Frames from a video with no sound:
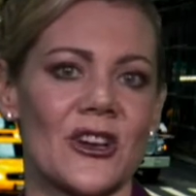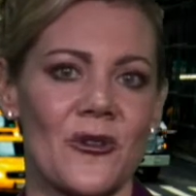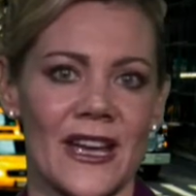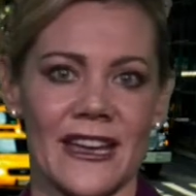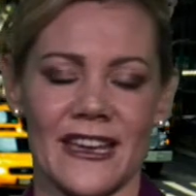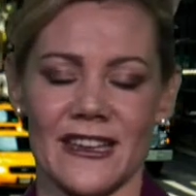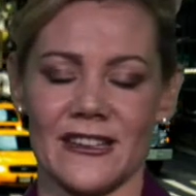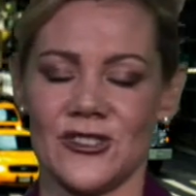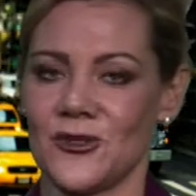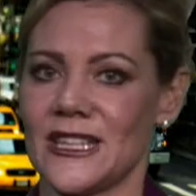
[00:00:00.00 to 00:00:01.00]
going
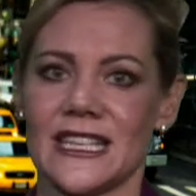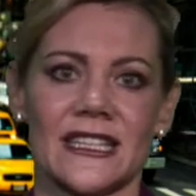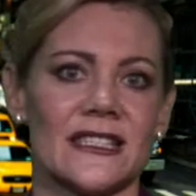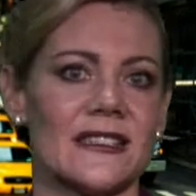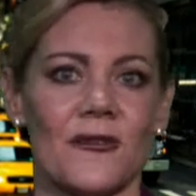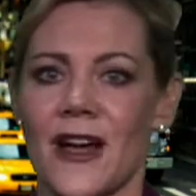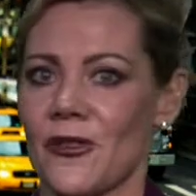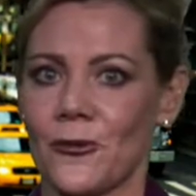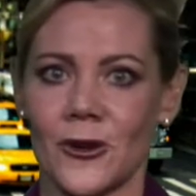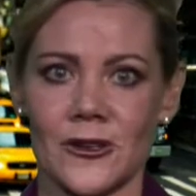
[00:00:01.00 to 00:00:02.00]
and doing things around
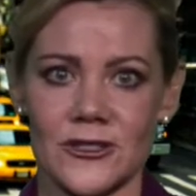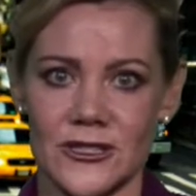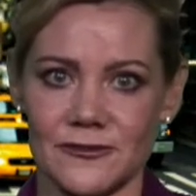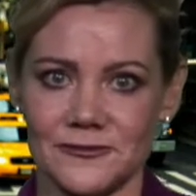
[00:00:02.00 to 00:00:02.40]
the world.